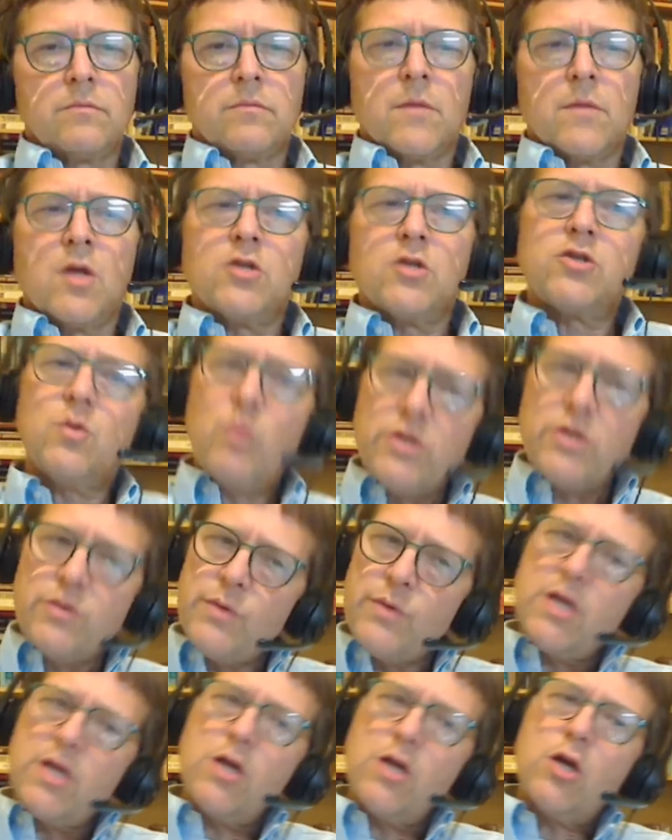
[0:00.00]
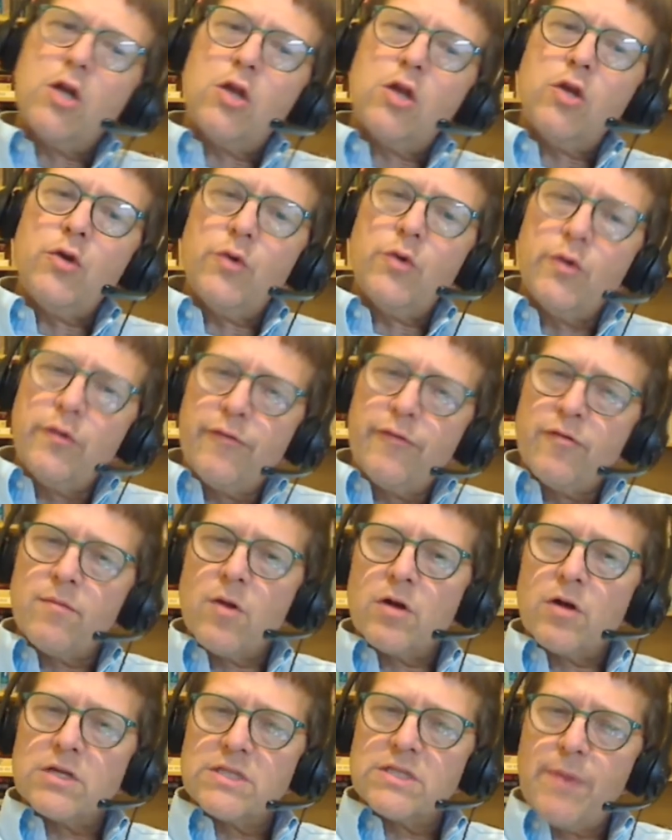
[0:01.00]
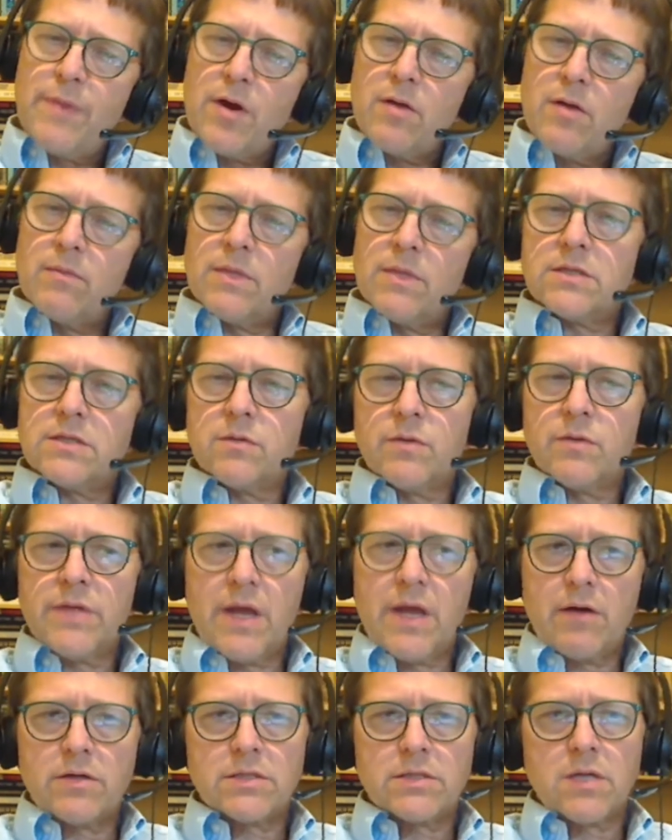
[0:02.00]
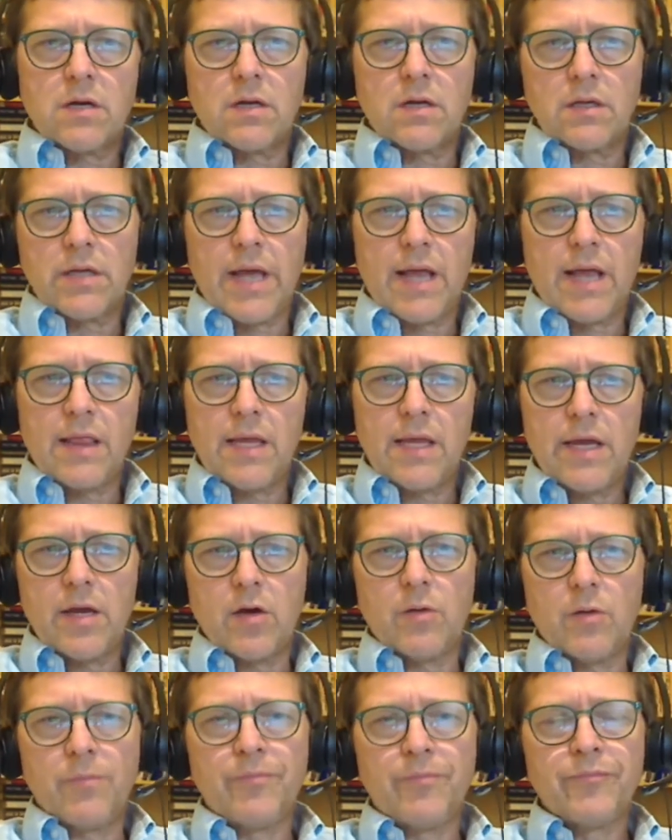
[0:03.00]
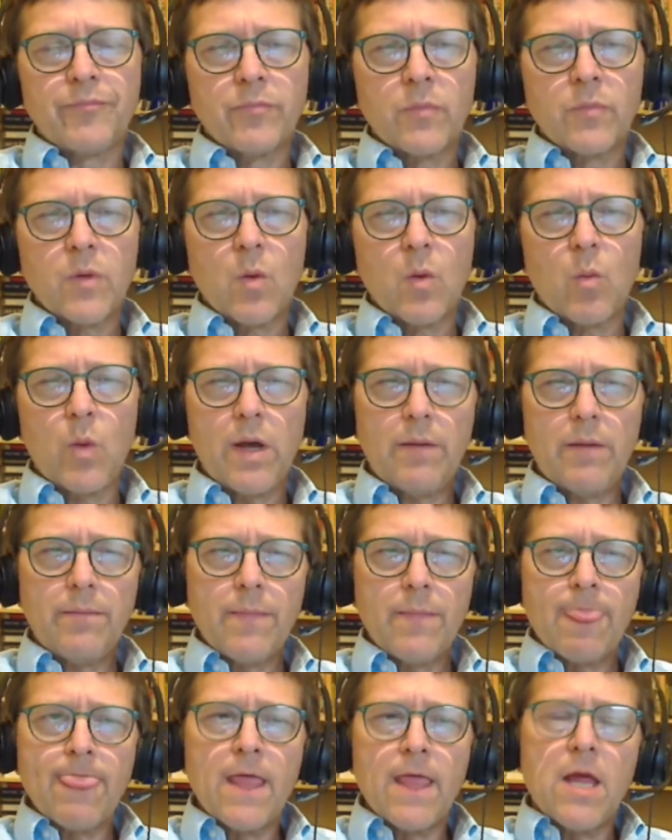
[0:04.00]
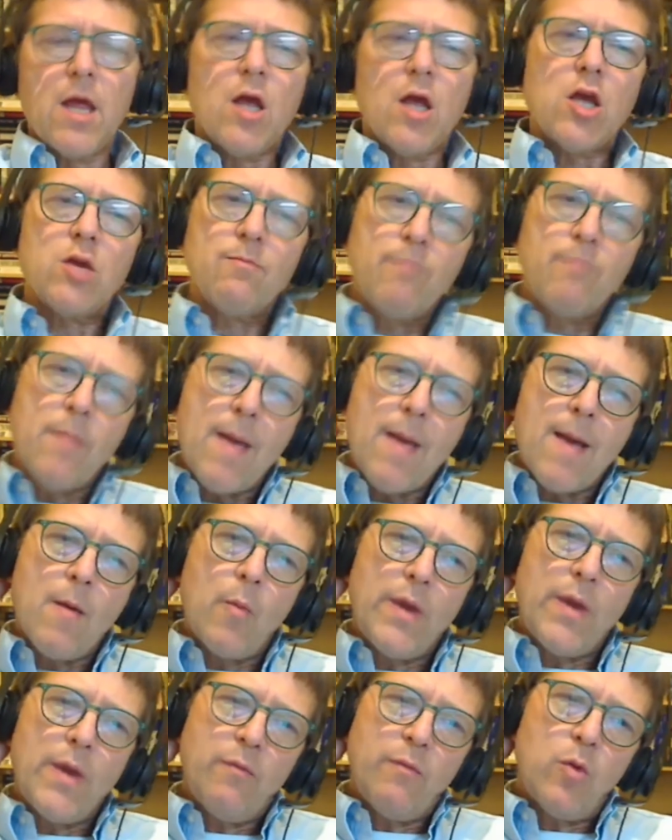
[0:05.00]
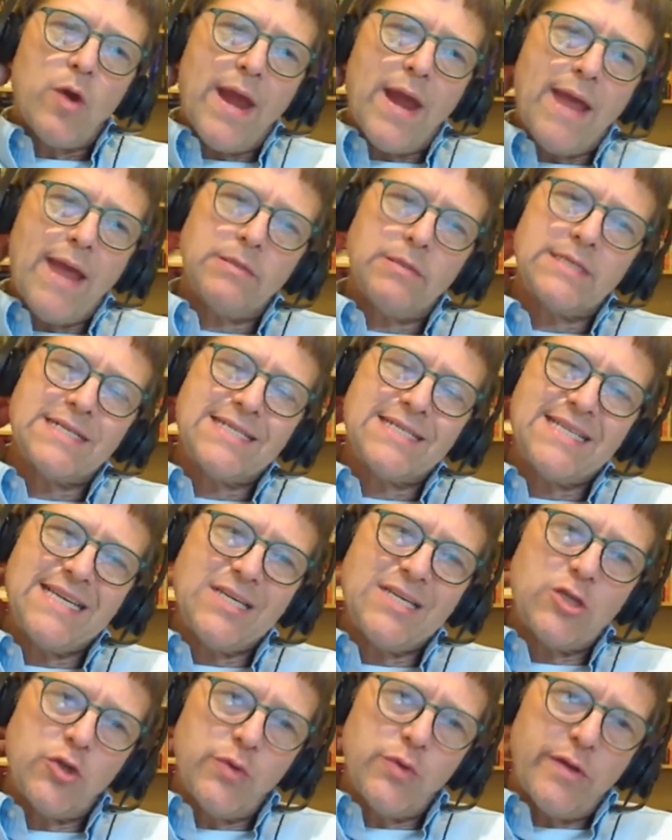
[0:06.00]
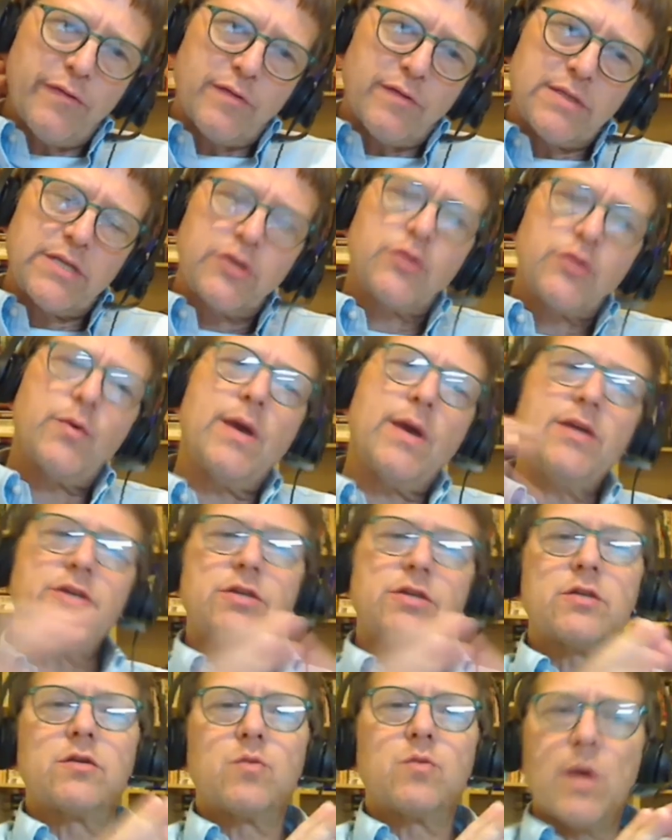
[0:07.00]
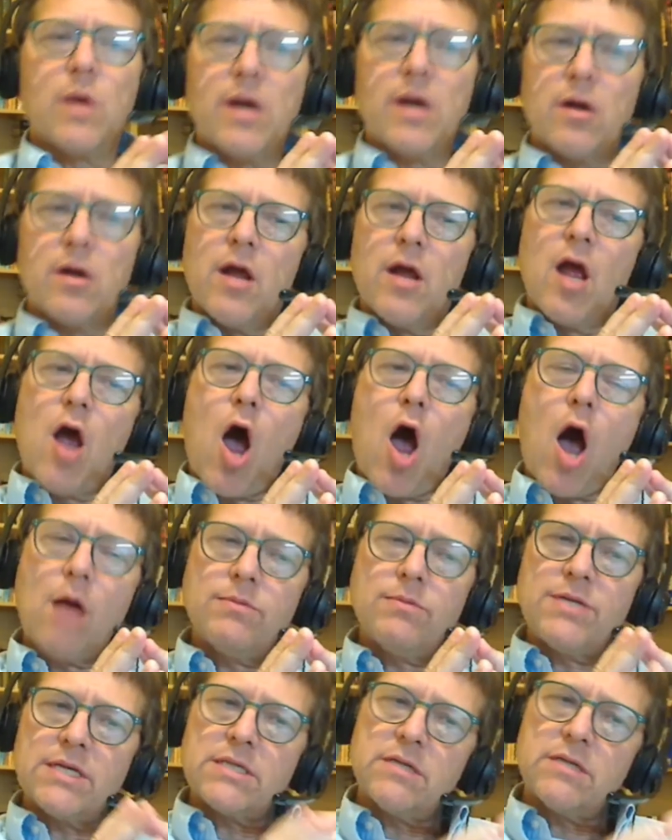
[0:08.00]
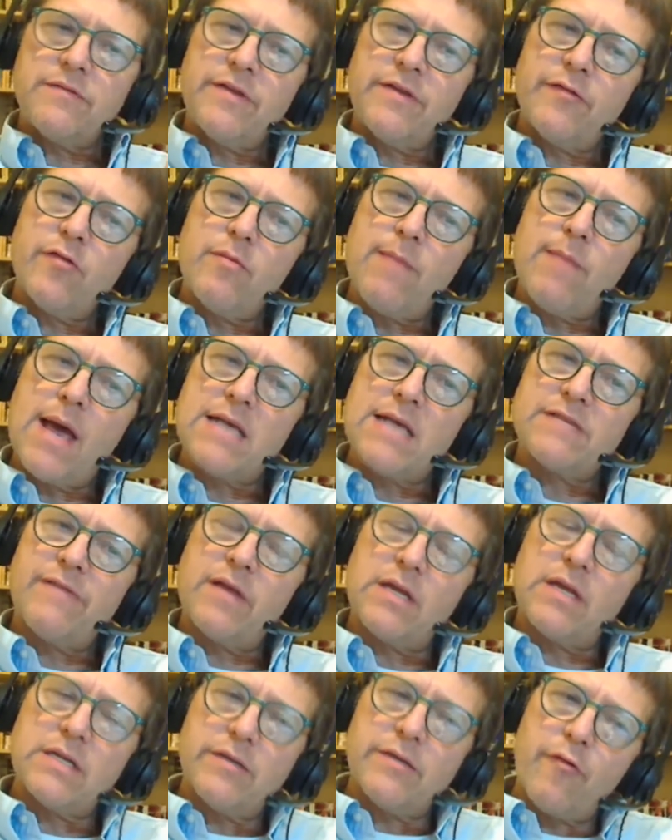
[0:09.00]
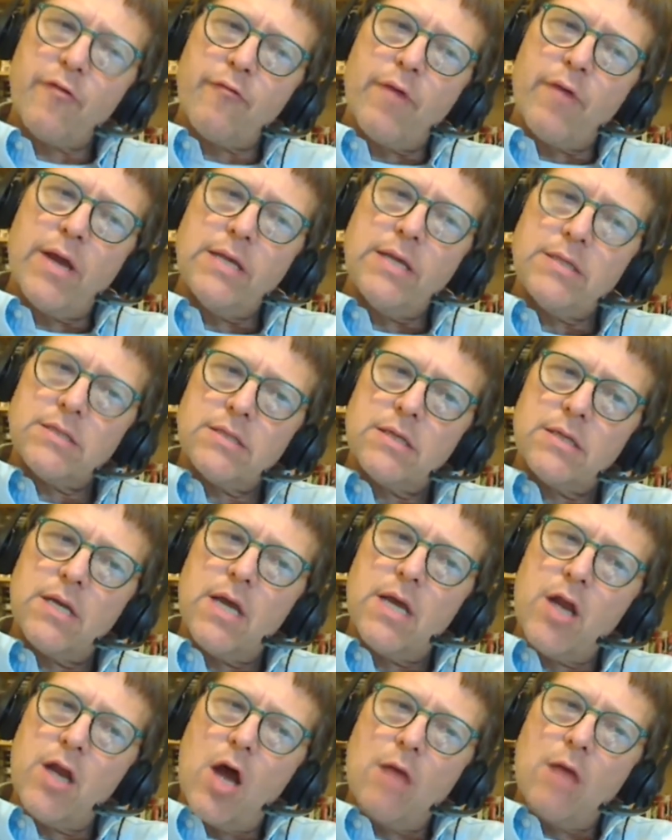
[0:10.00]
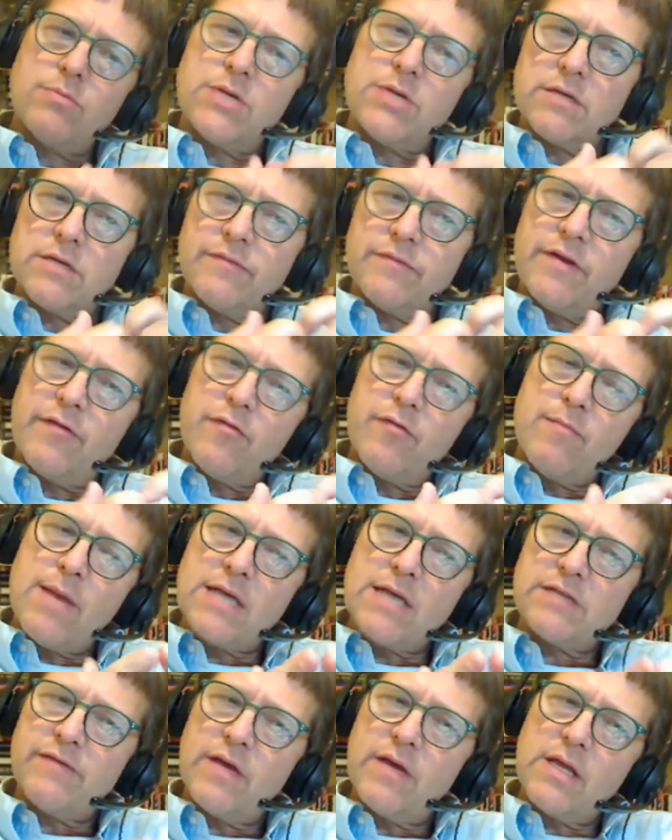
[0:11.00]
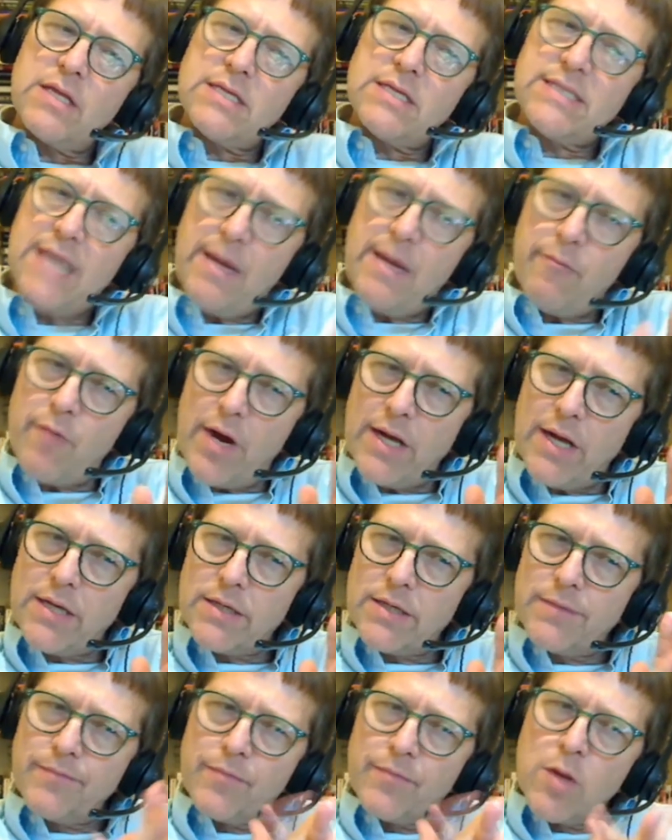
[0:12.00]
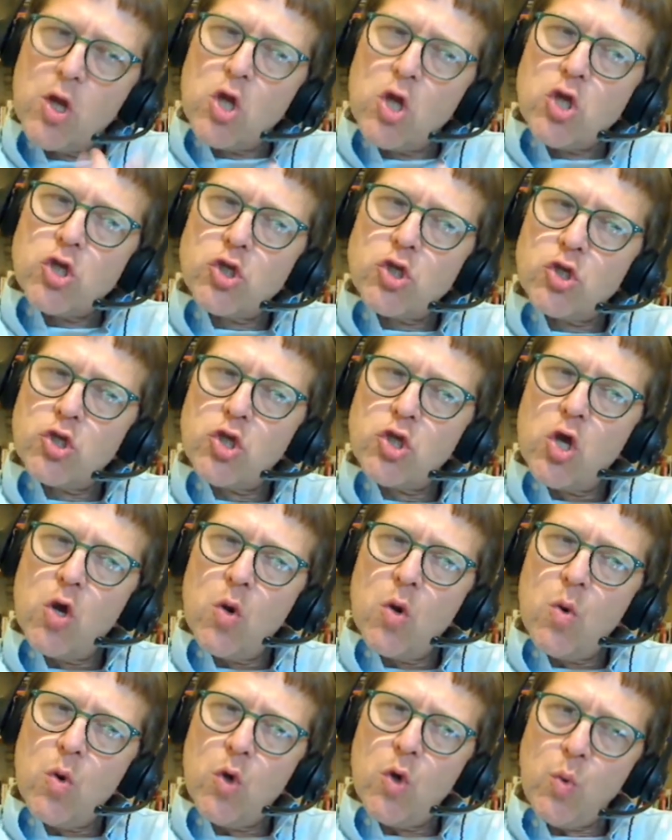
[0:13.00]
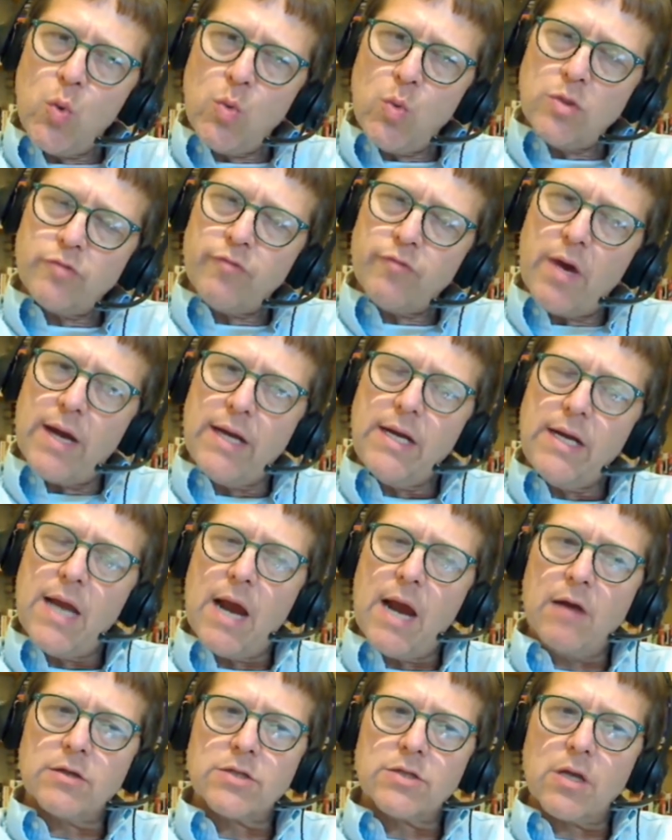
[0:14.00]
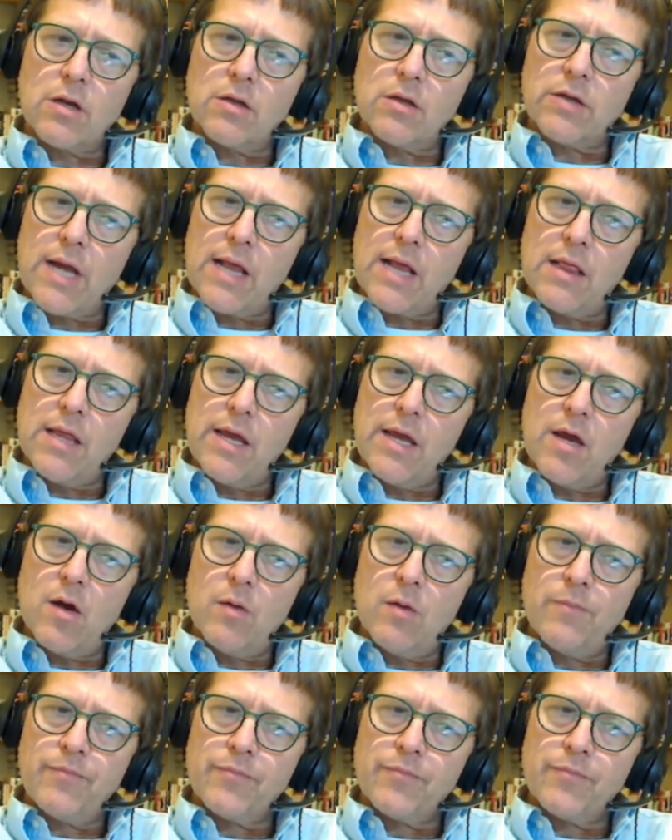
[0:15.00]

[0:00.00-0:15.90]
So what do we conclude from our experiments with Aristotle and Galileo? Well, we were able to see two different situations where objects of different mass fell at different rates and objects of different mass fell at the same rate. So who was right, Aristotle or Galileo?